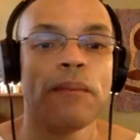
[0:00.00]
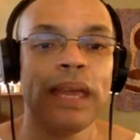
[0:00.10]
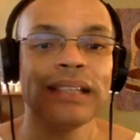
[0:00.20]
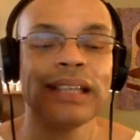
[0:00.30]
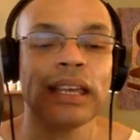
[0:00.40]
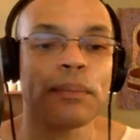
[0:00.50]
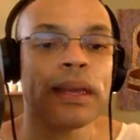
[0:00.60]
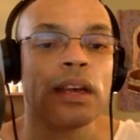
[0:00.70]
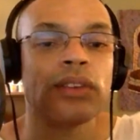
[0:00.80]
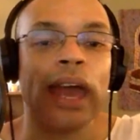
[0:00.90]
being naked,
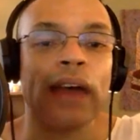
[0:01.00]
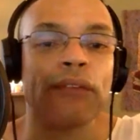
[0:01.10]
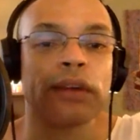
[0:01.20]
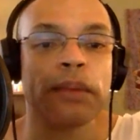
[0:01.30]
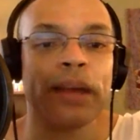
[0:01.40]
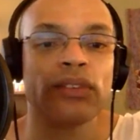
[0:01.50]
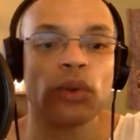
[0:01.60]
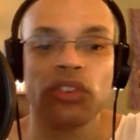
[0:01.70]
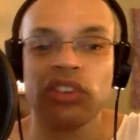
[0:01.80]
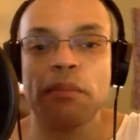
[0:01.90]
because African people had no
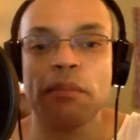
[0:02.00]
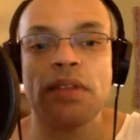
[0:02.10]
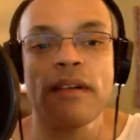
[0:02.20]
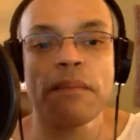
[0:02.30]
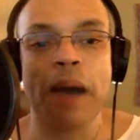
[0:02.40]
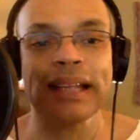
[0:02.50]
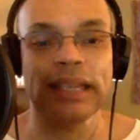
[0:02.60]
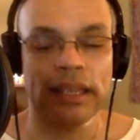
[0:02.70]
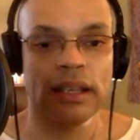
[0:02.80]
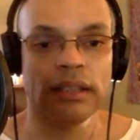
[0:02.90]
shame of the body.